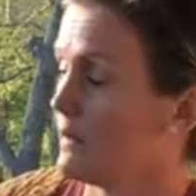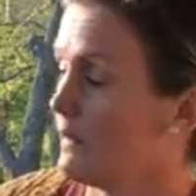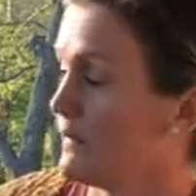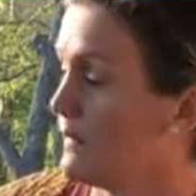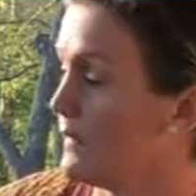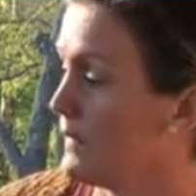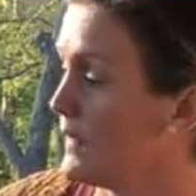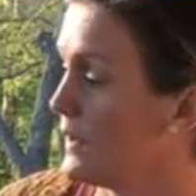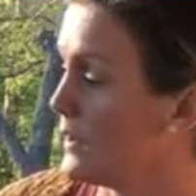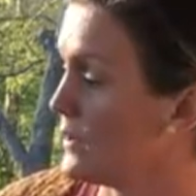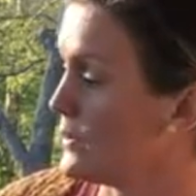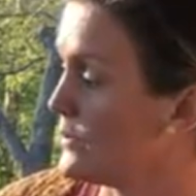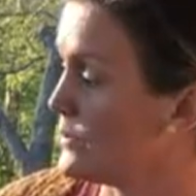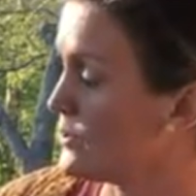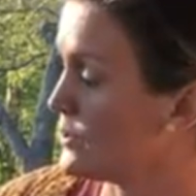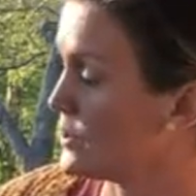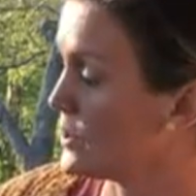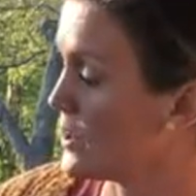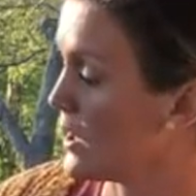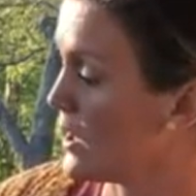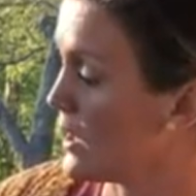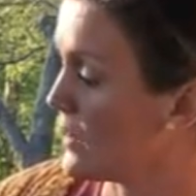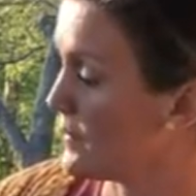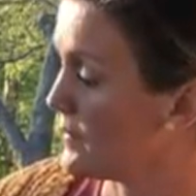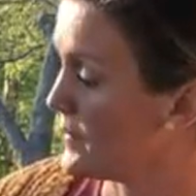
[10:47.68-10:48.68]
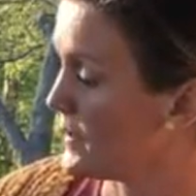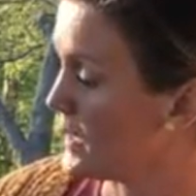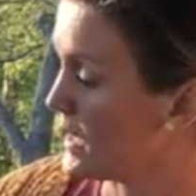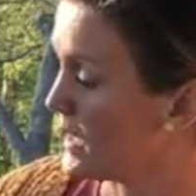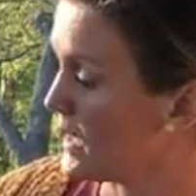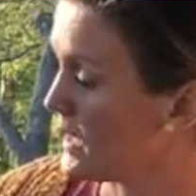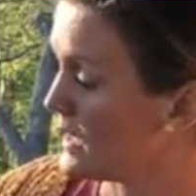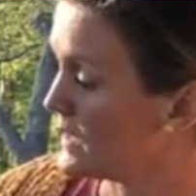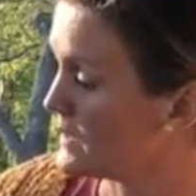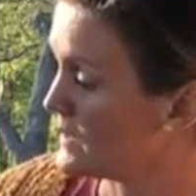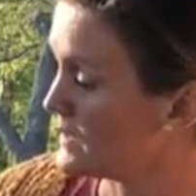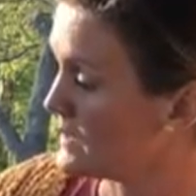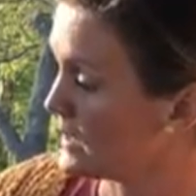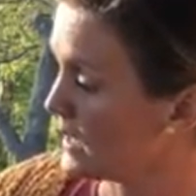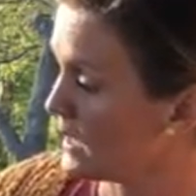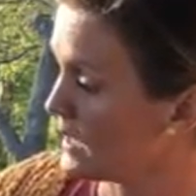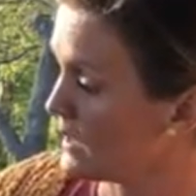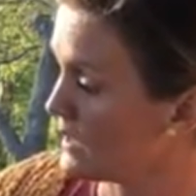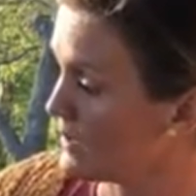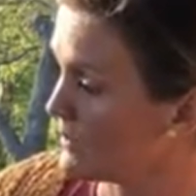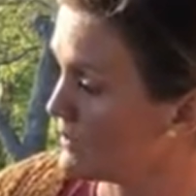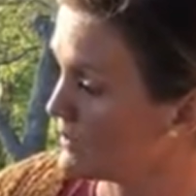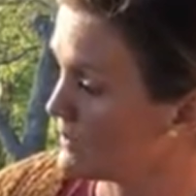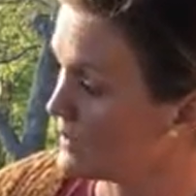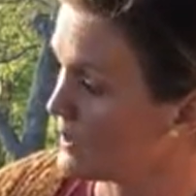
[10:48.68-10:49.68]
They're chopping
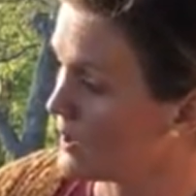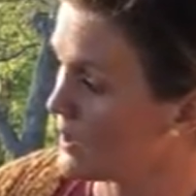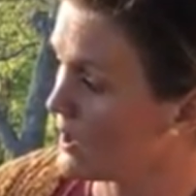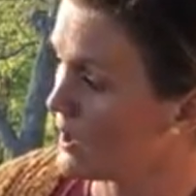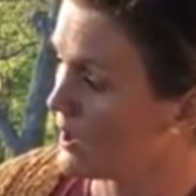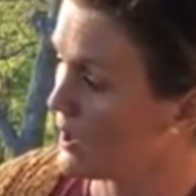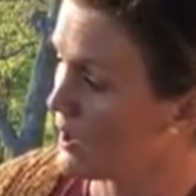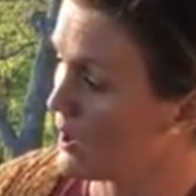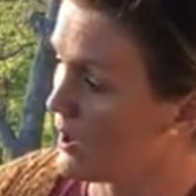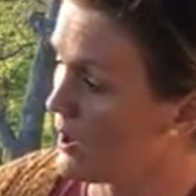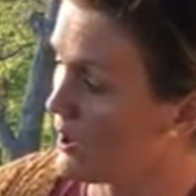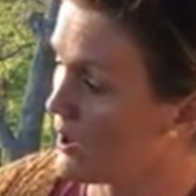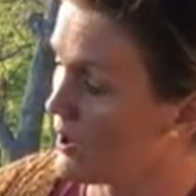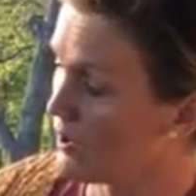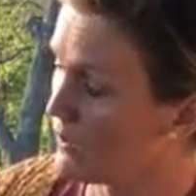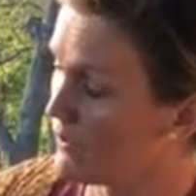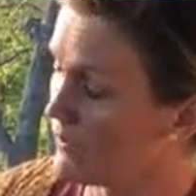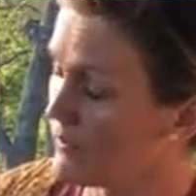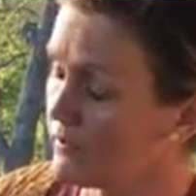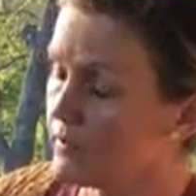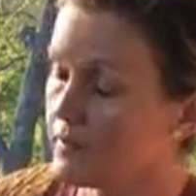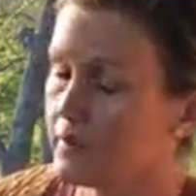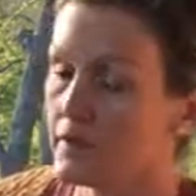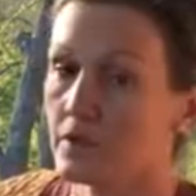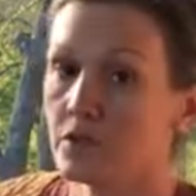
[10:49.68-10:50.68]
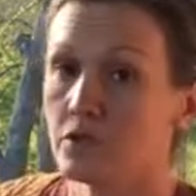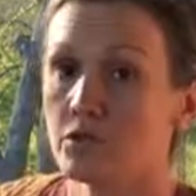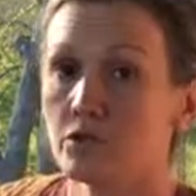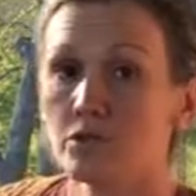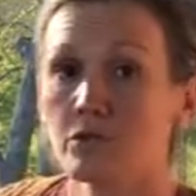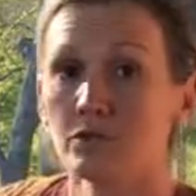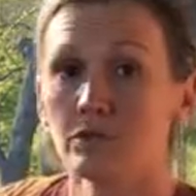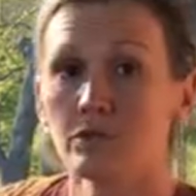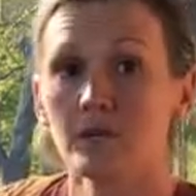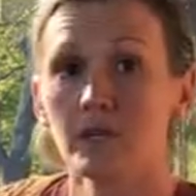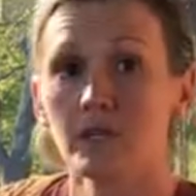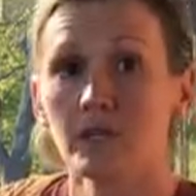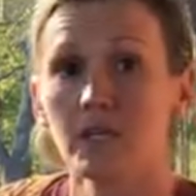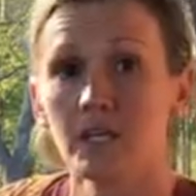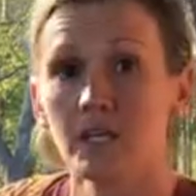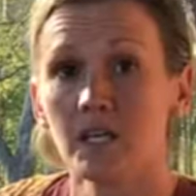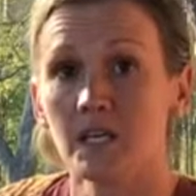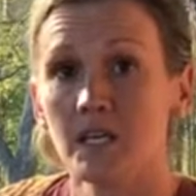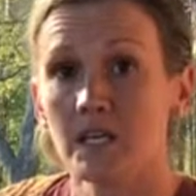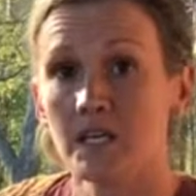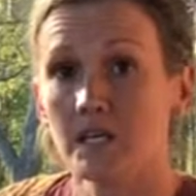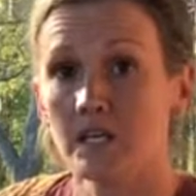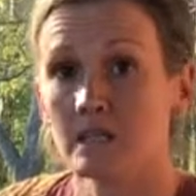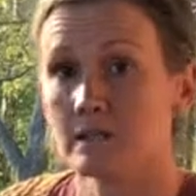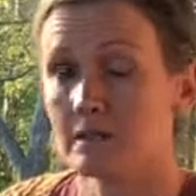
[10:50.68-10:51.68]
down all the
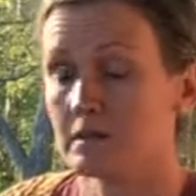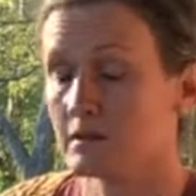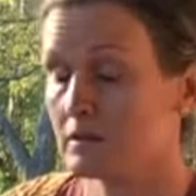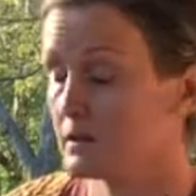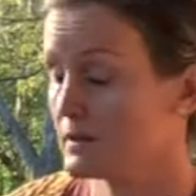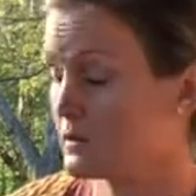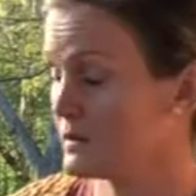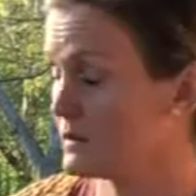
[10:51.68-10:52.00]
trees.